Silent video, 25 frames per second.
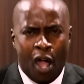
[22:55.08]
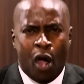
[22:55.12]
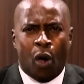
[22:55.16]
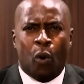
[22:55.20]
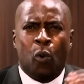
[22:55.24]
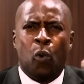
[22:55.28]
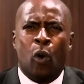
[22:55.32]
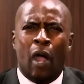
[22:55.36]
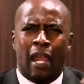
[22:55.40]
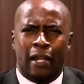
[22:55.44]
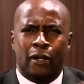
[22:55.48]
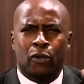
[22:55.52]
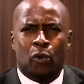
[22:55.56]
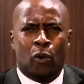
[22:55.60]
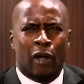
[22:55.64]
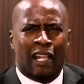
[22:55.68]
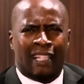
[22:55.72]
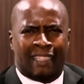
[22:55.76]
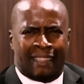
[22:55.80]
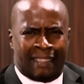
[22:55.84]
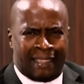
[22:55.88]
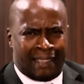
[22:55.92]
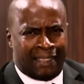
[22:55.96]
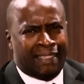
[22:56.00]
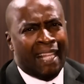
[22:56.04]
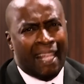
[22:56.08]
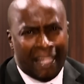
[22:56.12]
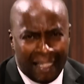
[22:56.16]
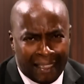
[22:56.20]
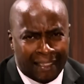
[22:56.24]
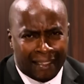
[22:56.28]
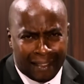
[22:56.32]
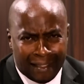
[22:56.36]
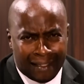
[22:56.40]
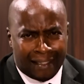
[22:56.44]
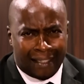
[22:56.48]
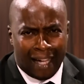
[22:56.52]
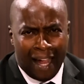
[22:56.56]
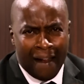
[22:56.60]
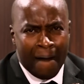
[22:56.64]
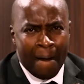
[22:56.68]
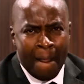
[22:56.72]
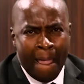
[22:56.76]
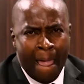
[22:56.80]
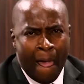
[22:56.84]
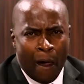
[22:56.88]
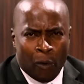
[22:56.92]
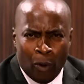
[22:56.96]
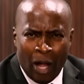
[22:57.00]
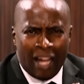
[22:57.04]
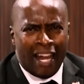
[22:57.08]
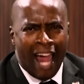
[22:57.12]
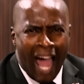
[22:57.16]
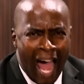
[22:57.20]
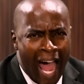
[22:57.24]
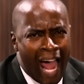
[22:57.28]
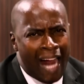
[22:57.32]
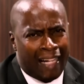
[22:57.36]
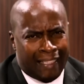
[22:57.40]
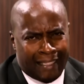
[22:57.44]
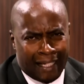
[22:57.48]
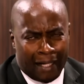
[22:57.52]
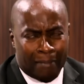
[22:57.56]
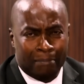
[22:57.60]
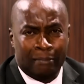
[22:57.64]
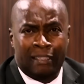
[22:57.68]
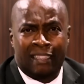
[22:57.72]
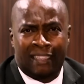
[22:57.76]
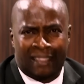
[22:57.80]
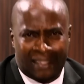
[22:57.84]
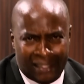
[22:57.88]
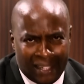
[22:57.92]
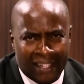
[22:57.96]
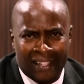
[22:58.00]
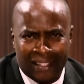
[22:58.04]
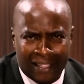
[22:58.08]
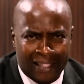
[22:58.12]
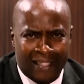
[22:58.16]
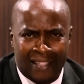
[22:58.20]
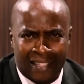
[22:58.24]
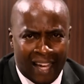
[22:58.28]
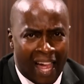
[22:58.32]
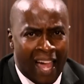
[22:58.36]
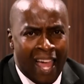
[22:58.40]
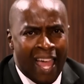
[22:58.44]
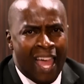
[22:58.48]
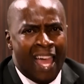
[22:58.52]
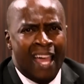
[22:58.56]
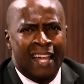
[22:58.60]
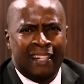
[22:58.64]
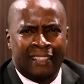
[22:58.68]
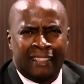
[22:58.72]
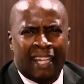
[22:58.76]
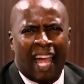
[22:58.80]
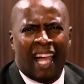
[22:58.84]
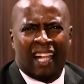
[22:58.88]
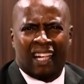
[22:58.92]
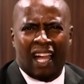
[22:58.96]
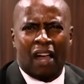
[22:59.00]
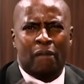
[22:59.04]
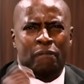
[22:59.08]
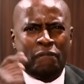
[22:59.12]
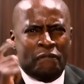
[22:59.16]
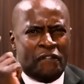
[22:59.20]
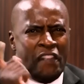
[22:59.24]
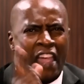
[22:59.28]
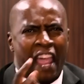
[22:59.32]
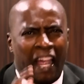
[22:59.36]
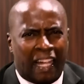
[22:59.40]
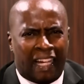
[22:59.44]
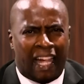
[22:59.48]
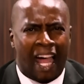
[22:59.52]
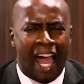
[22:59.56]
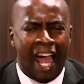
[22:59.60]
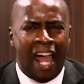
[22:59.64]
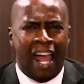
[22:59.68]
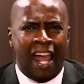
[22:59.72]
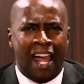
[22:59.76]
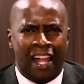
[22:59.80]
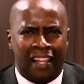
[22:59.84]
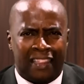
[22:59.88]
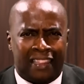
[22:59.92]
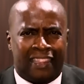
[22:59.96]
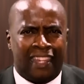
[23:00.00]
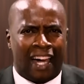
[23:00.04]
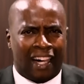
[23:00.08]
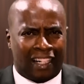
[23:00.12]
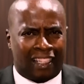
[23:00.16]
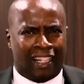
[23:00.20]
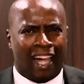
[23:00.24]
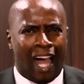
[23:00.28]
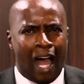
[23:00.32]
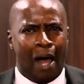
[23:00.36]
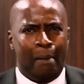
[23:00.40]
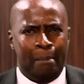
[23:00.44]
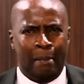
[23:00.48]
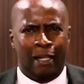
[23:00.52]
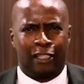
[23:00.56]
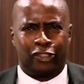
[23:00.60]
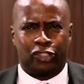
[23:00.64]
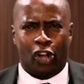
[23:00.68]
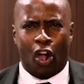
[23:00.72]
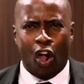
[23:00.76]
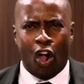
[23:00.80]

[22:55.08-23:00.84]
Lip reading: When we sinned, when Adam sinned, takapfeka the garment